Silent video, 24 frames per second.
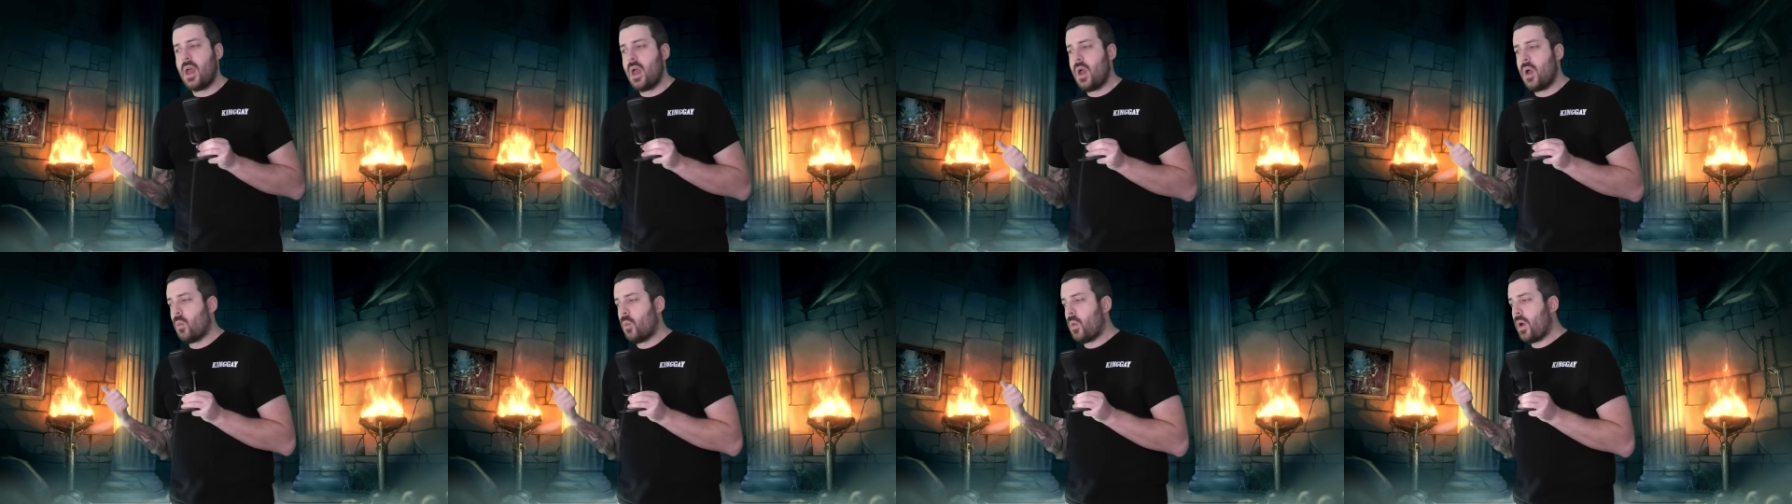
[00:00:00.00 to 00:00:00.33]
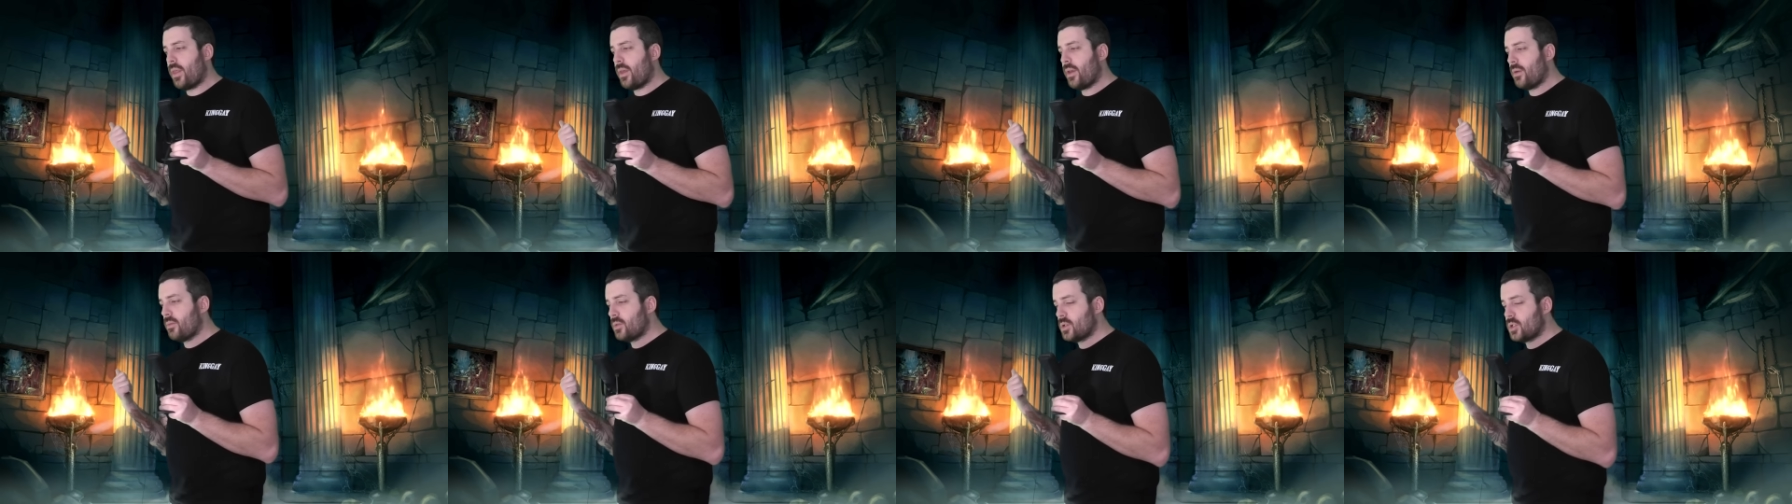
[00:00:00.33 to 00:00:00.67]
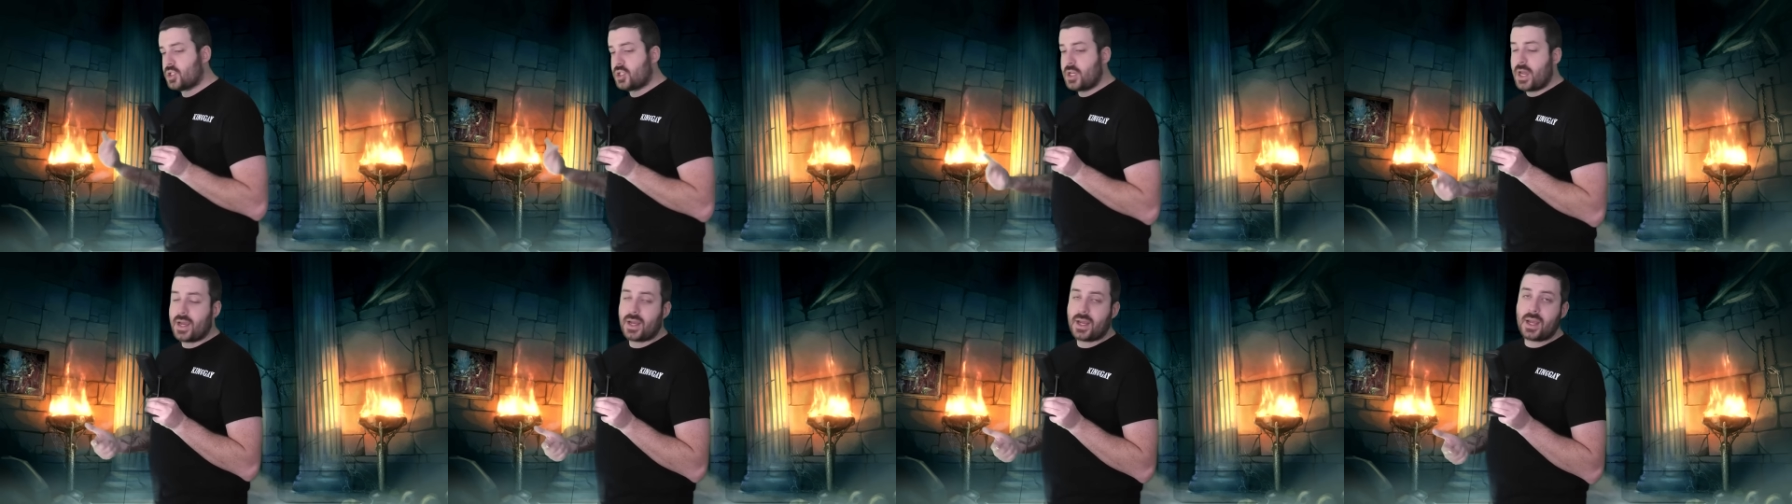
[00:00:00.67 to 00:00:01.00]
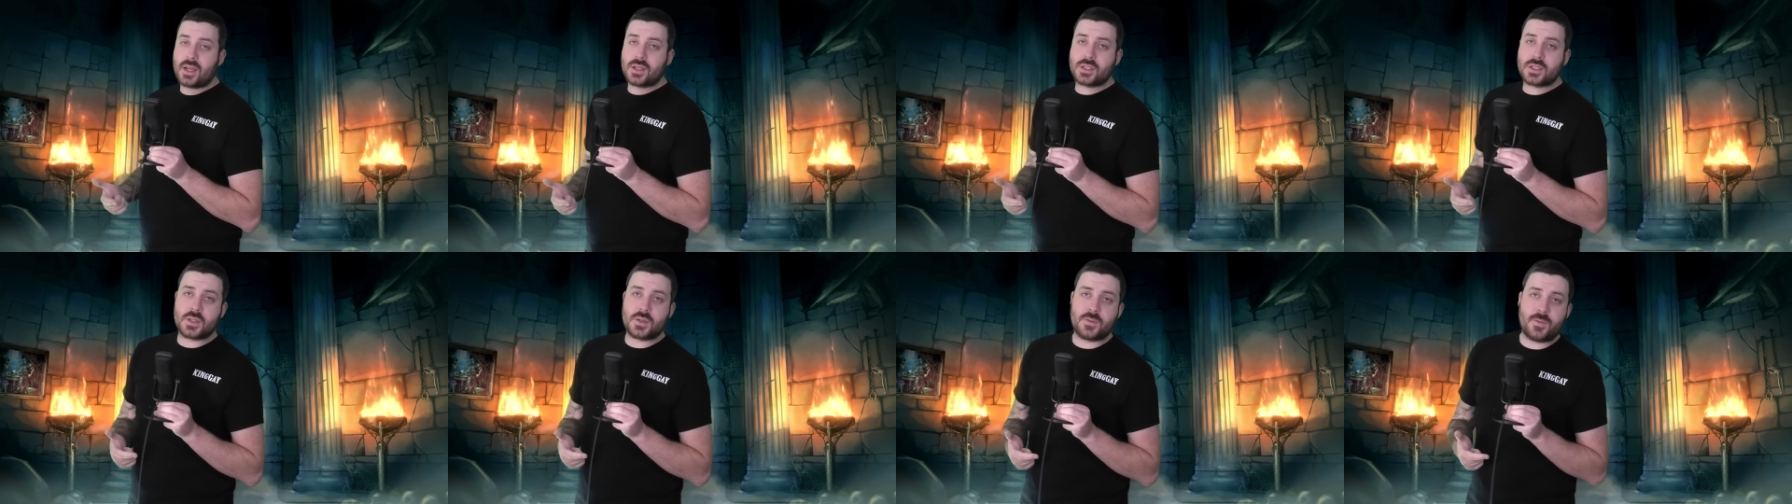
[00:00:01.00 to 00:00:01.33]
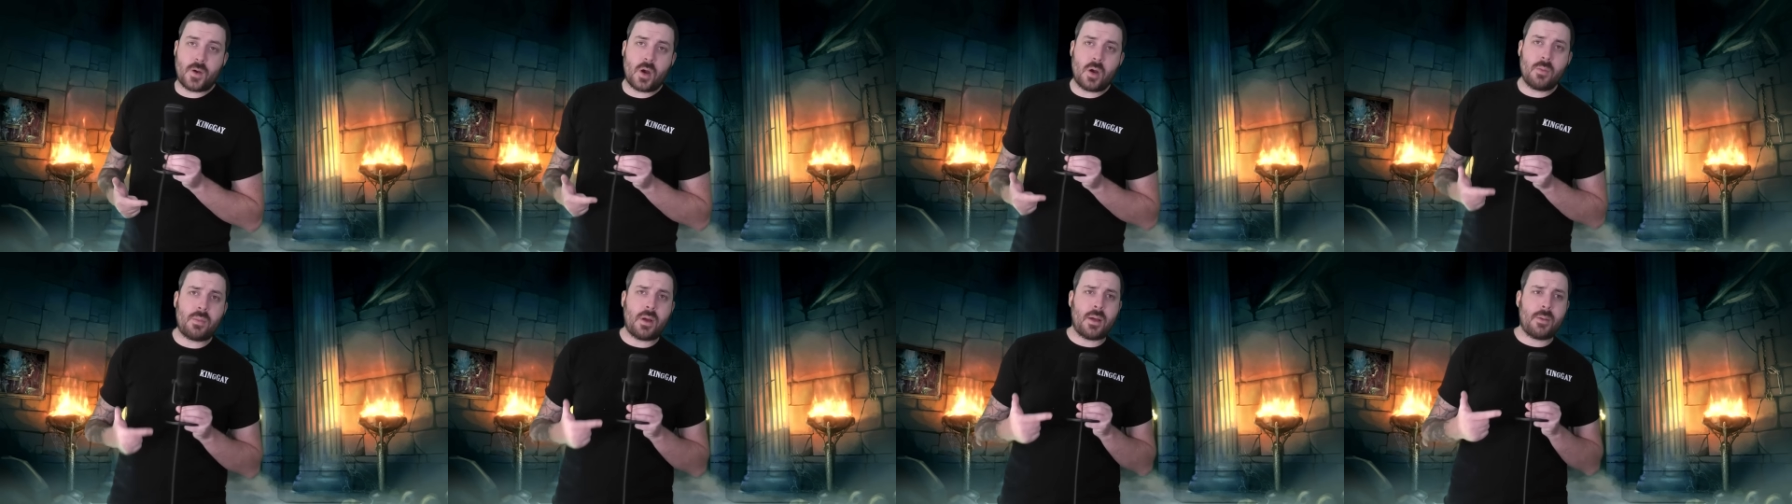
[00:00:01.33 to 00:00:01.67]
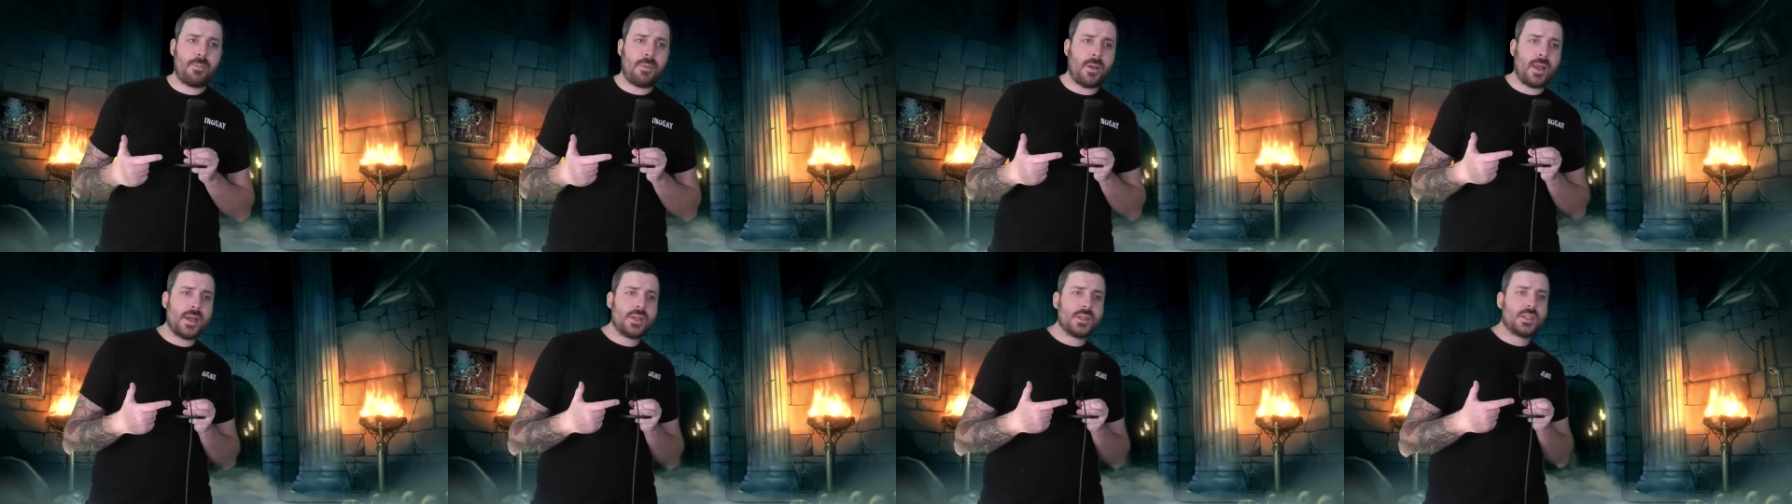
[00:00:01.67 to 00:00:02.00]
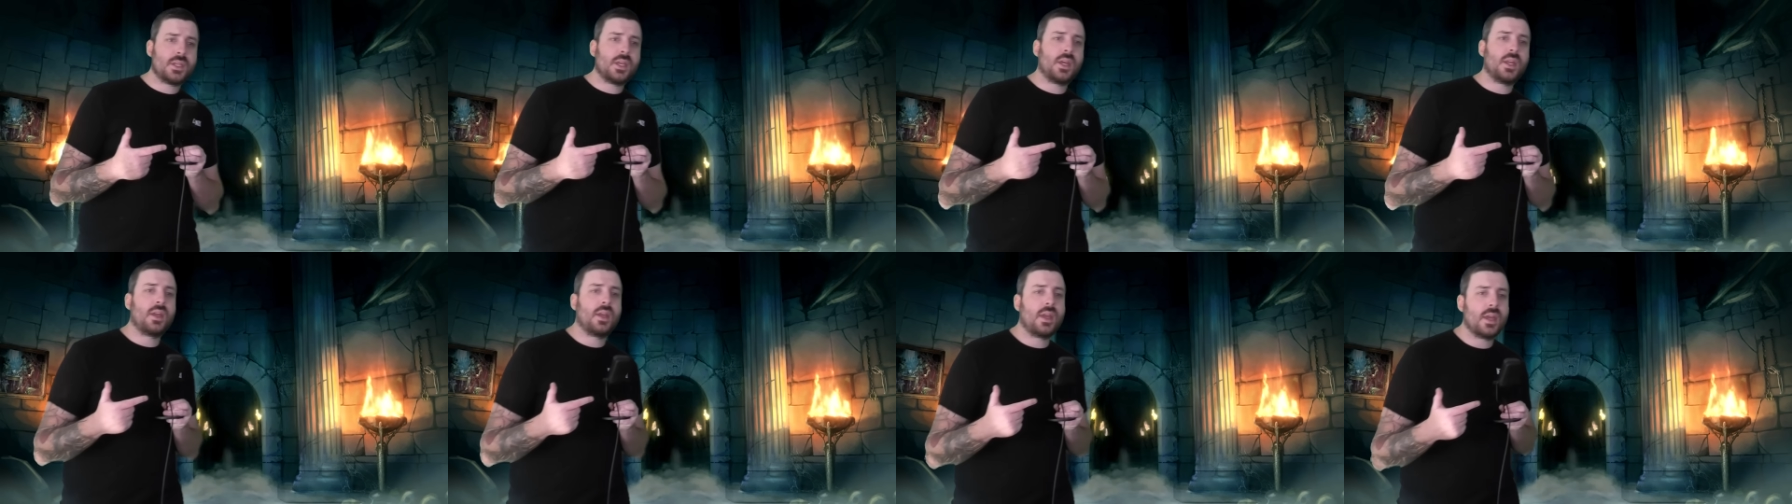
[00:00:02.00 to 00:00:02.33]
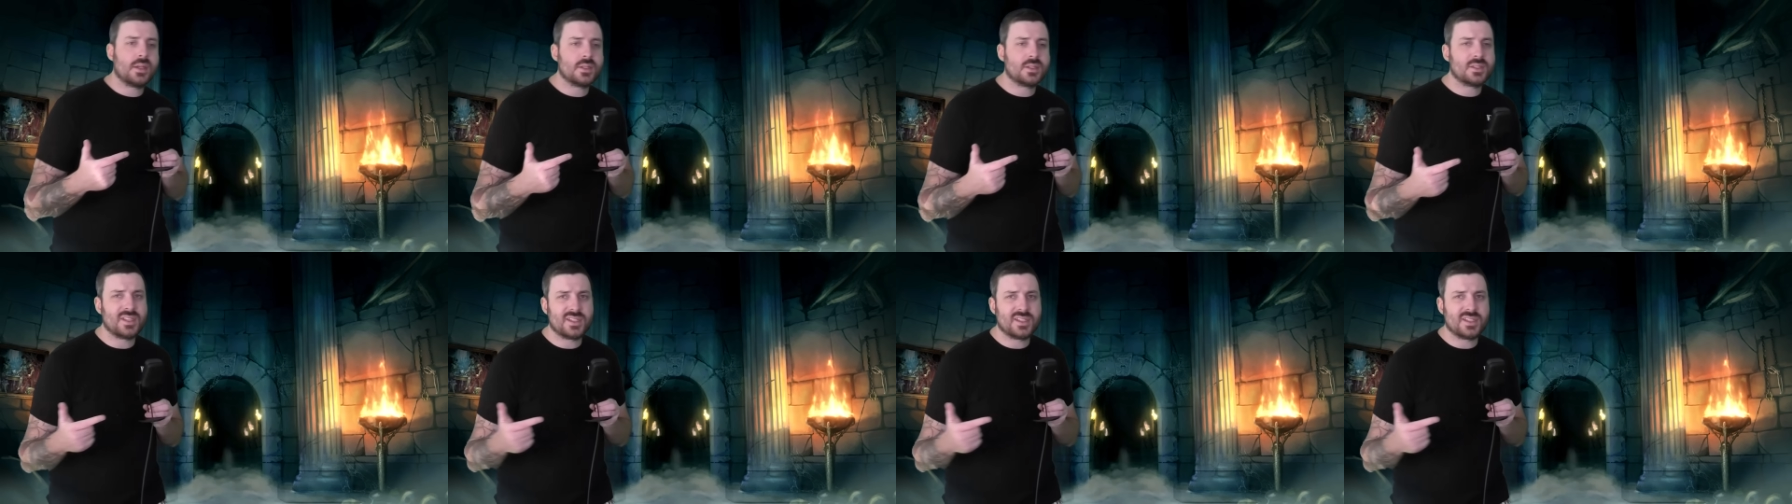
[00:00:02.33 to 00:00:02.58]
whether it was Jagex's fault by placing it against the